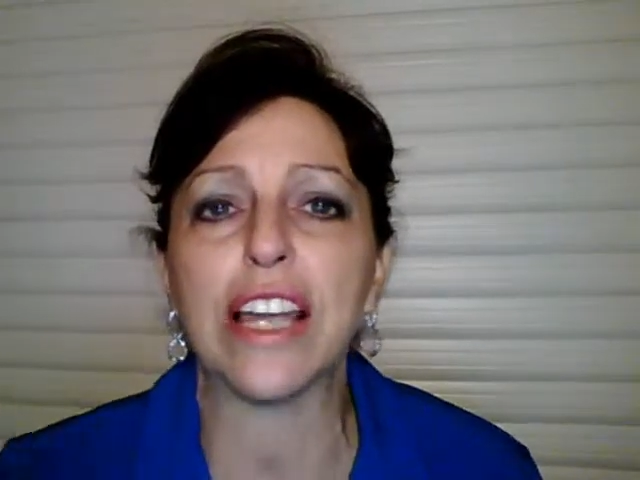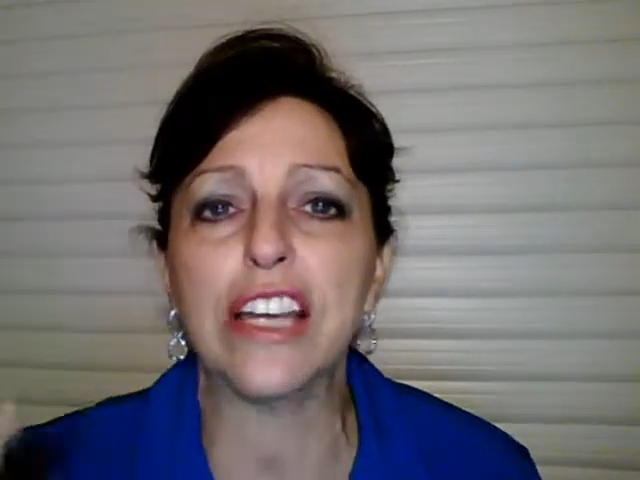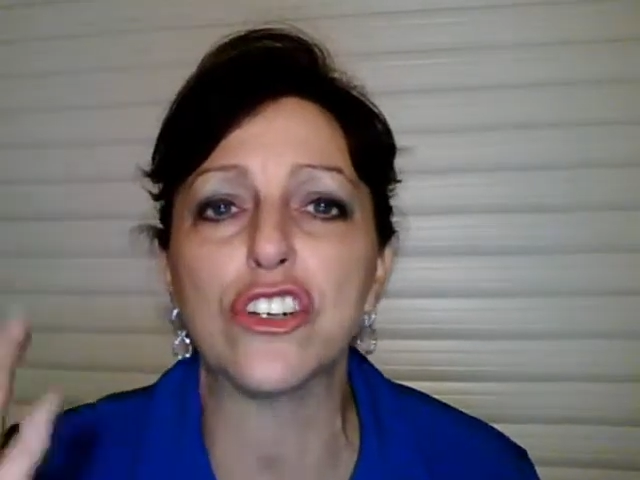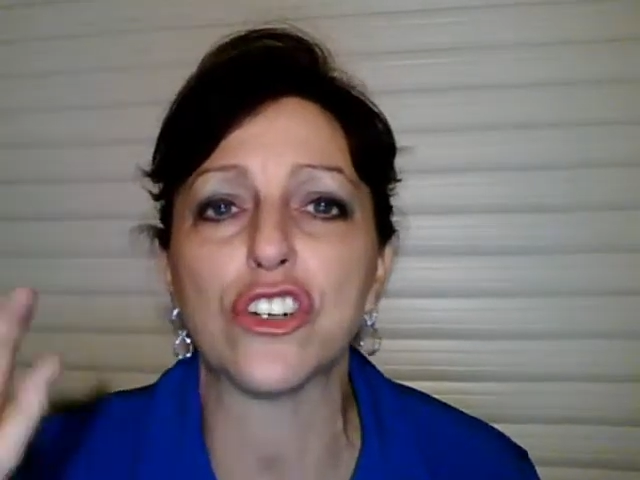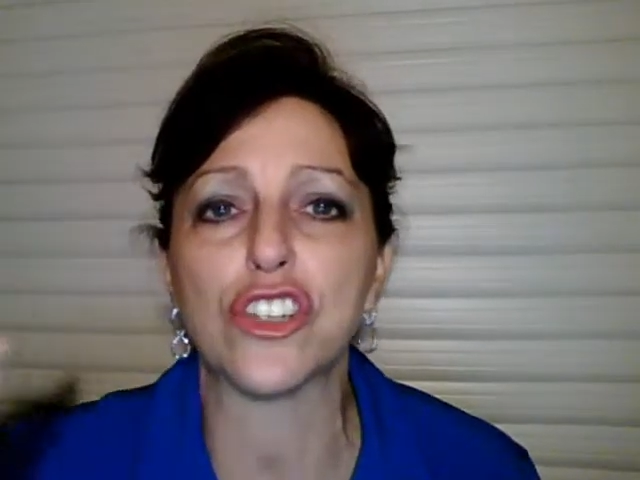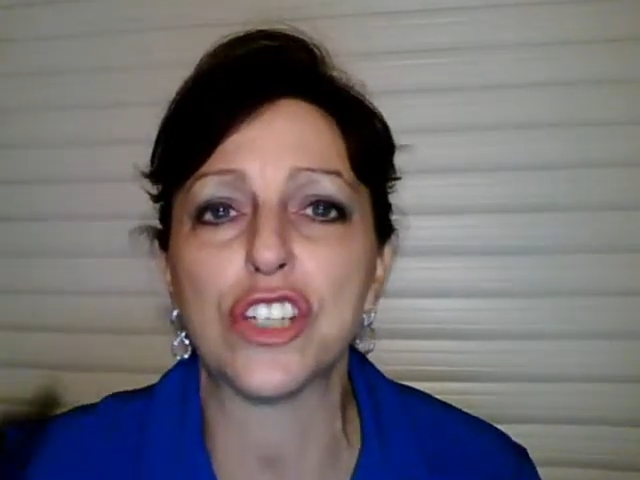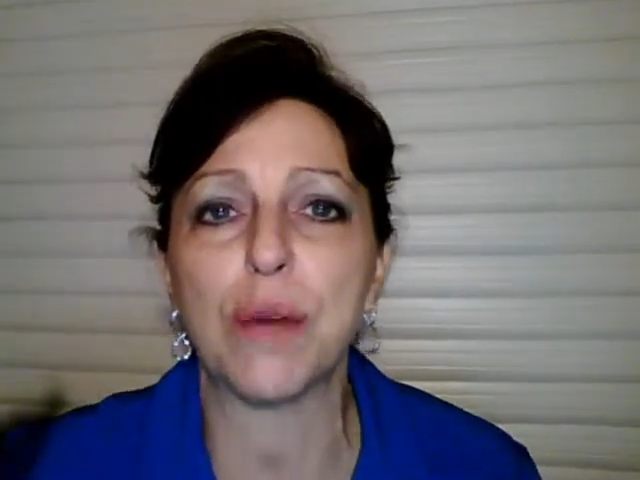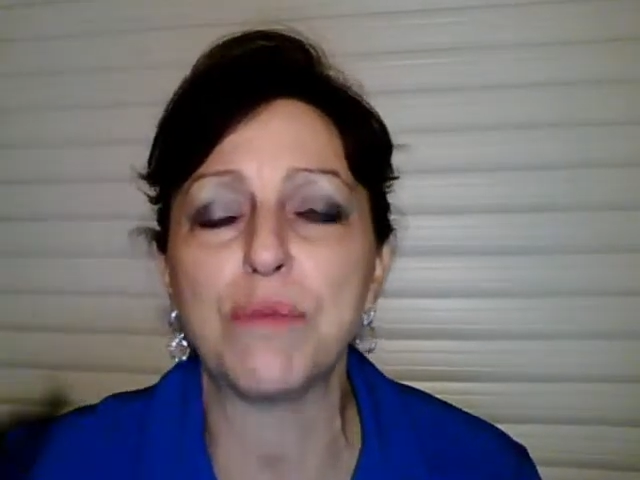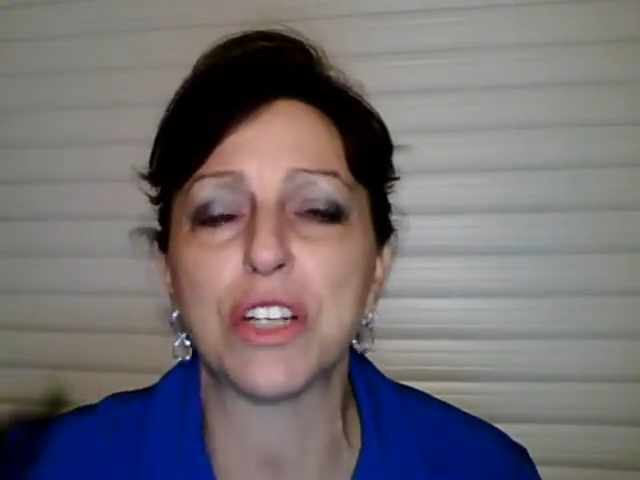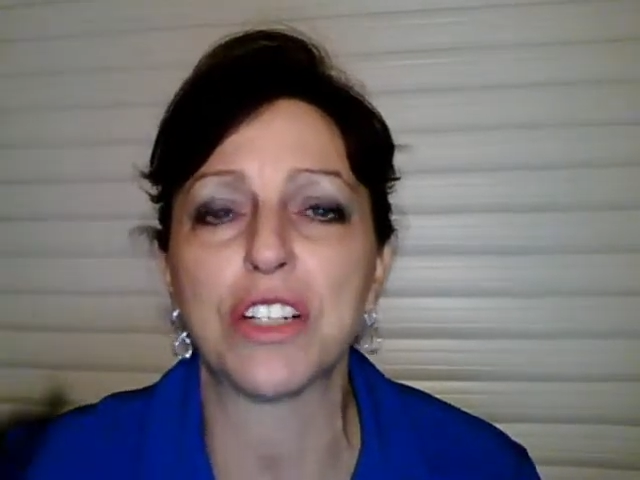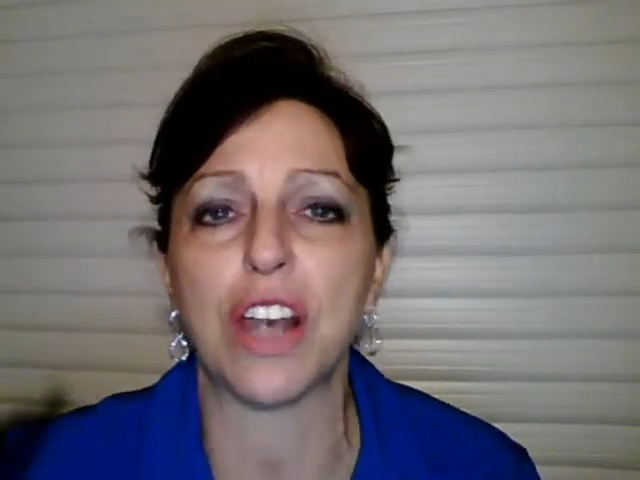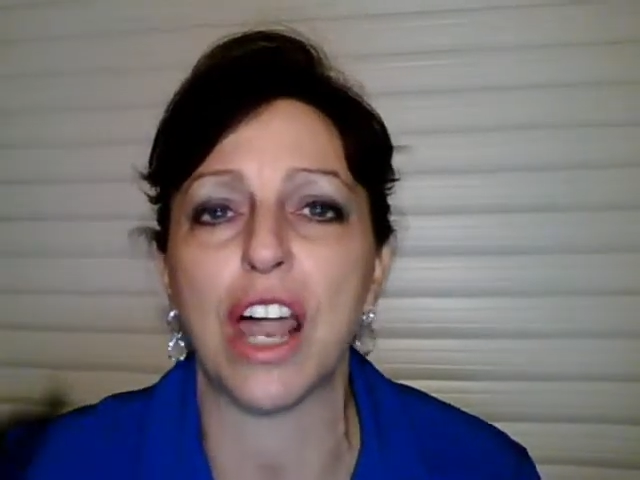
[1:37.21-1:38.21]
in your
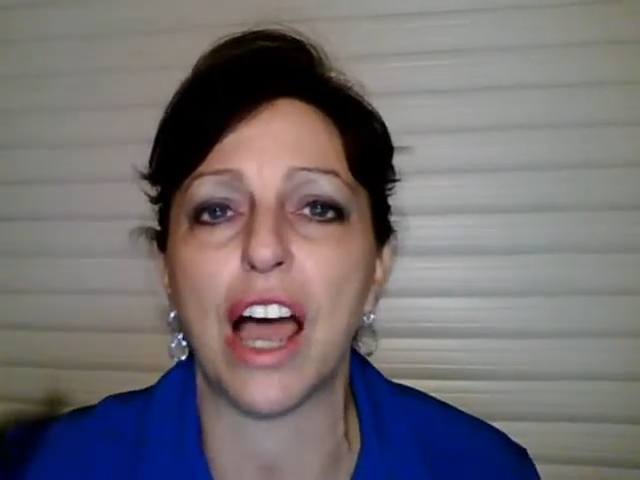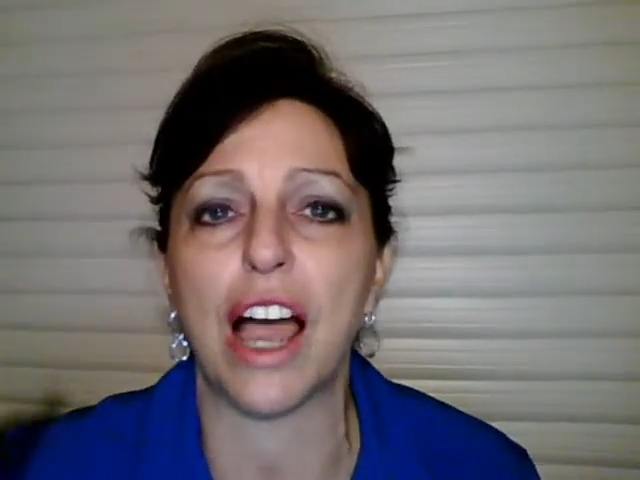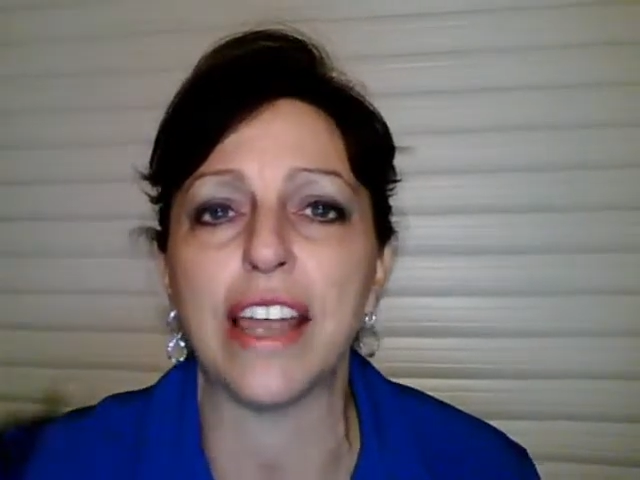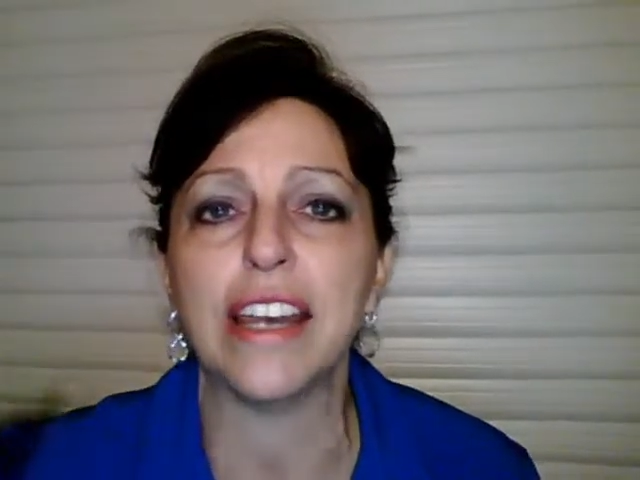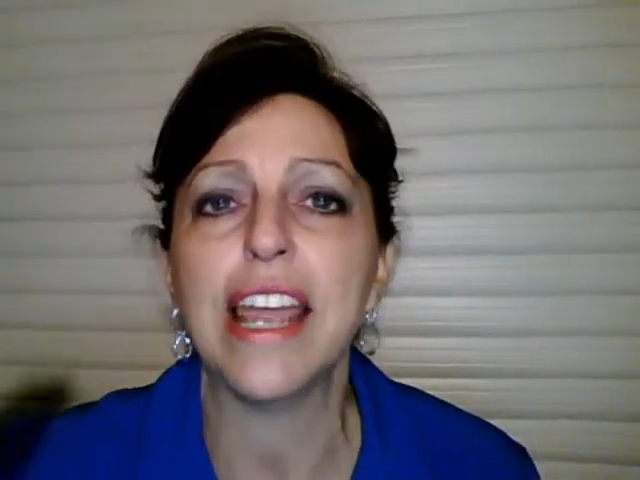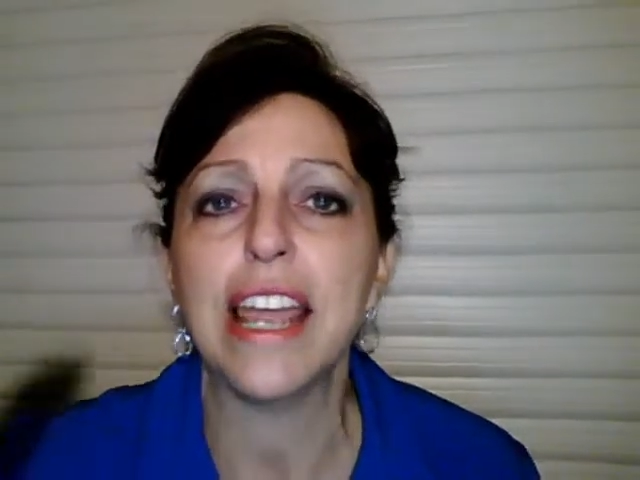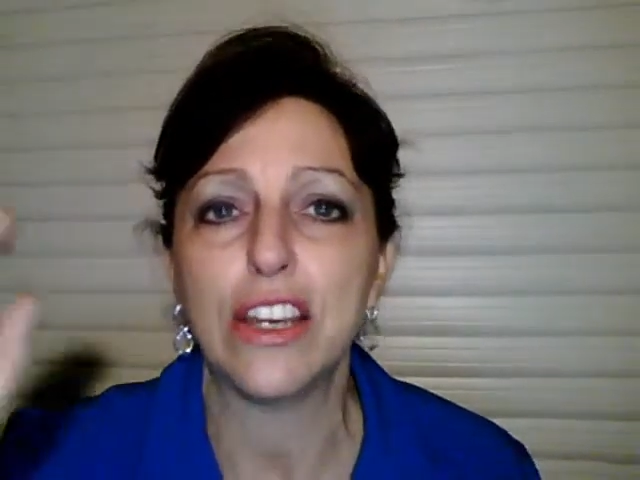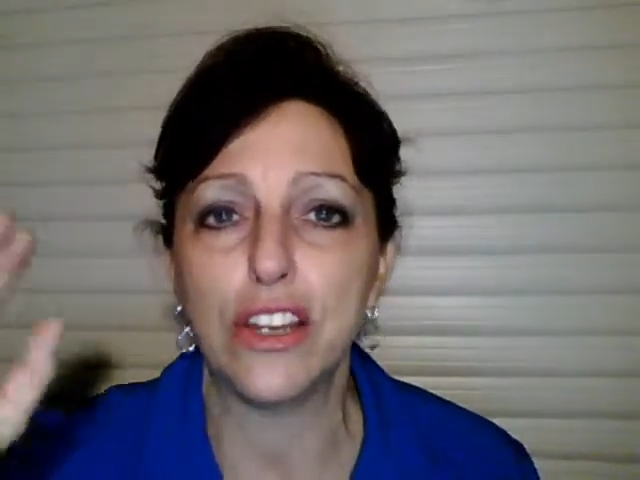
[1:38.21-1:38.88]
subject line,